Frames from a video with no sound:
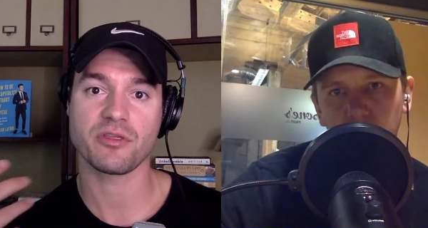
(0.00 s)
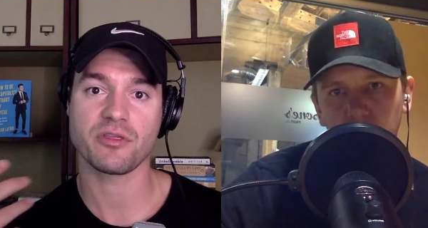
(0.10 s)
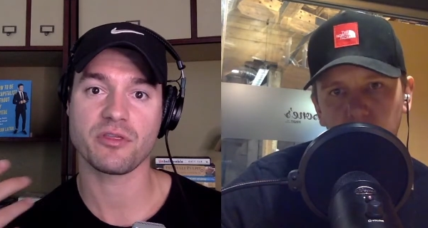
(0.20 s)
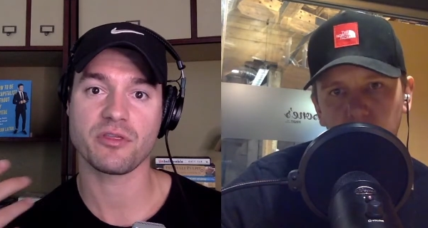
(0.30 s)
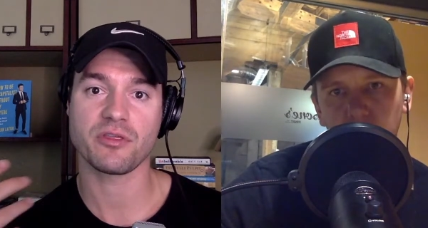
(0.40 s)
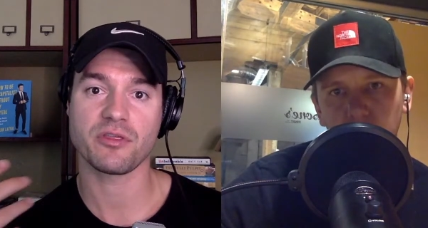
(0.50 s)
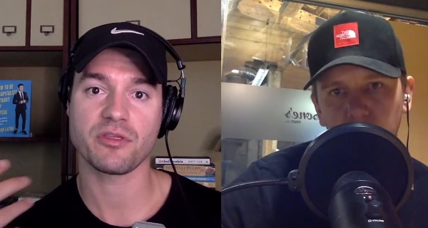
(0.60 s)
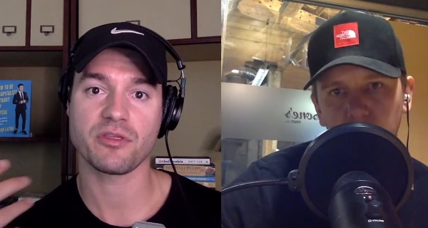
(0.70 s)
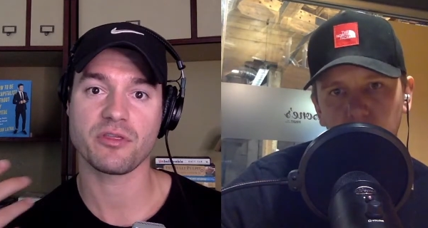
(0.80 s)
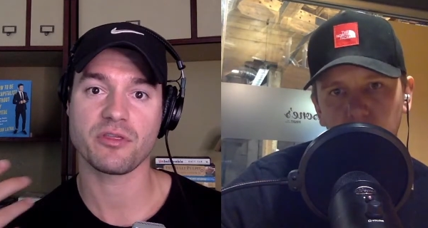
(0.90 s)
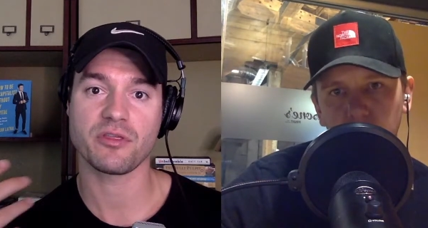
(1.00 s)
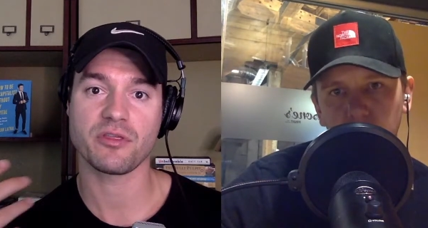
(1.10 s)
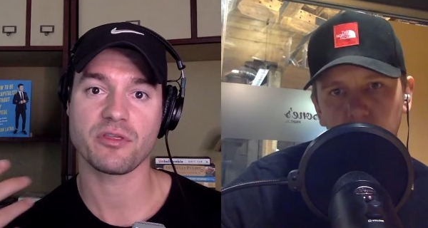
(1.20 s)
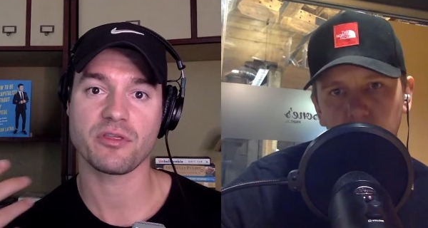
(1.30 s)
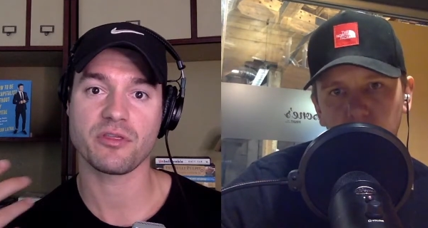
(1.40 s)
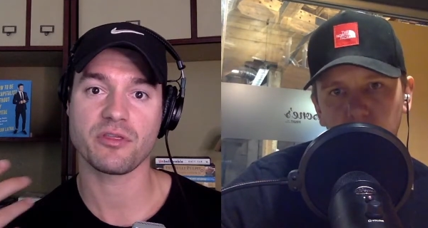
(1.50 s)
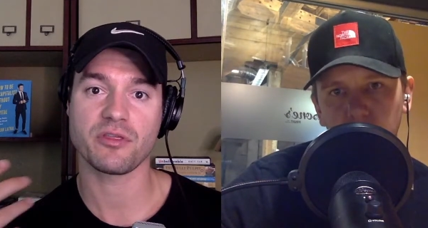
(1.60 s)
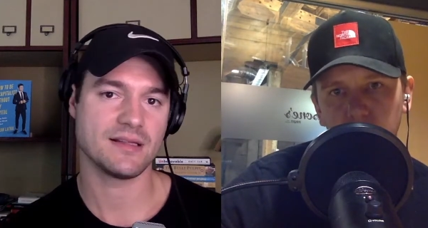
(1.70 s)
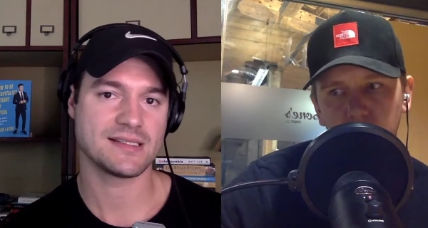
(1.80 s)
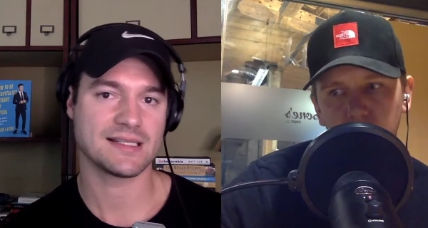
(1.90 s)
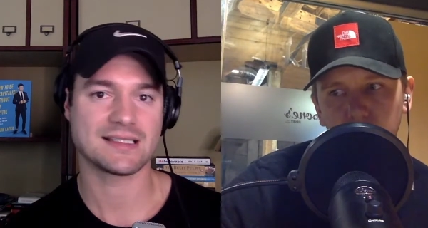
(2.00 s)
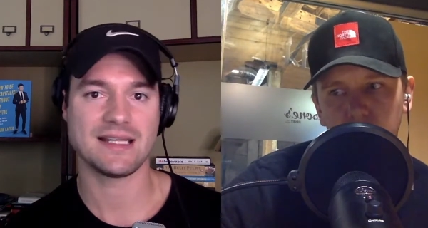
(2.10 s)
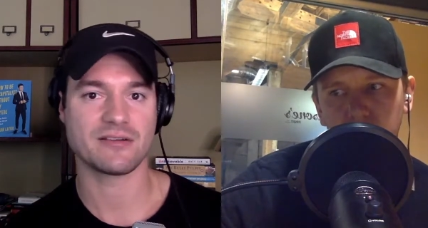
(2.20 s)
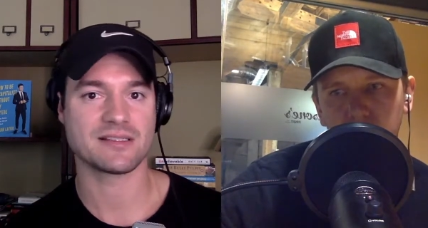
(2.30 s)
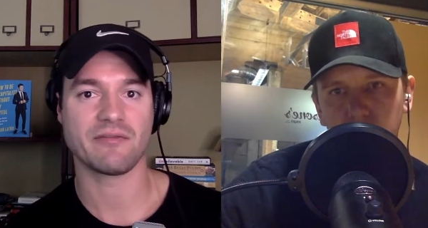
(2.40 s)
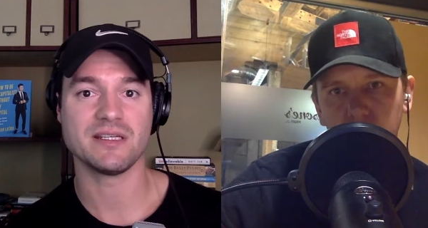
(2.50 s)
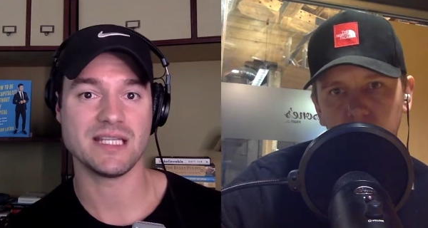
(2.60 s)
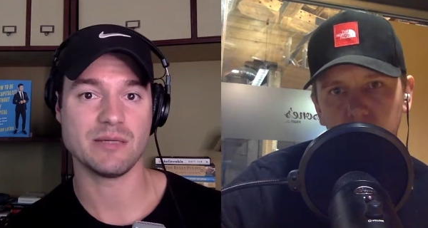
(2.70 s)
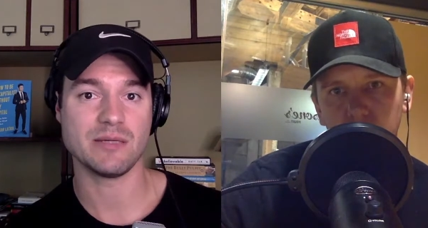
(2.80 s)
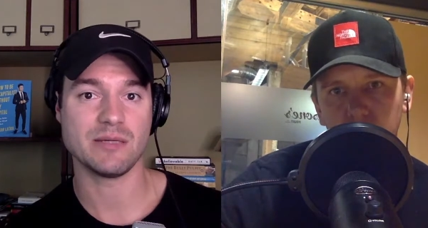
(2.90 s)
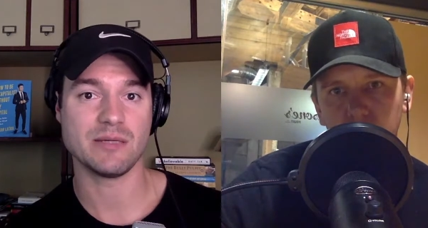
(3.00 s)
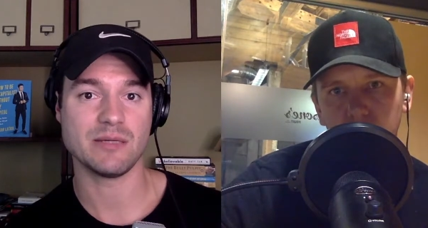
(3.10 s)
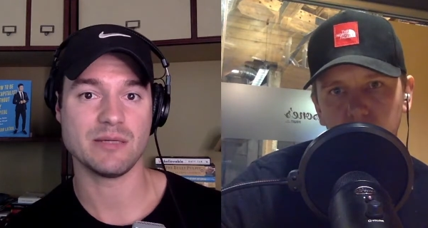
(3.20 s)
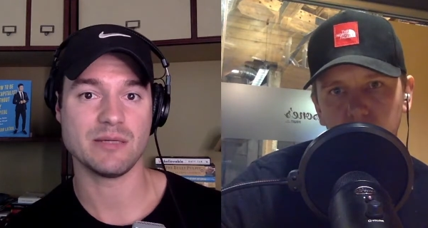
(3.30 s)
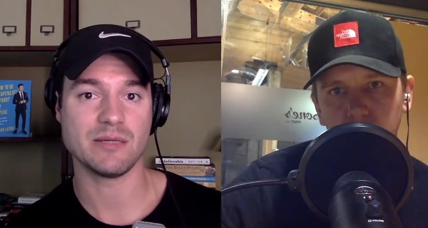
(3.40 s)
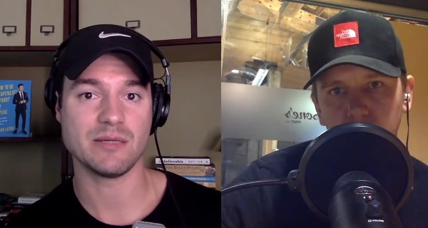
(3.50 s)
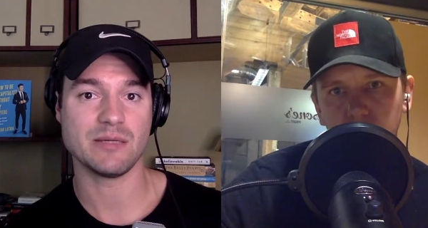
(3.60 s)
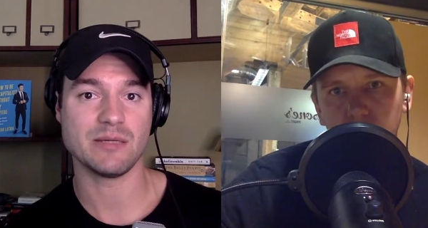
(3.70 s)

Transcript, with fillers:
Speaker 1: at an effective rate of, like, call it 16 or 17%.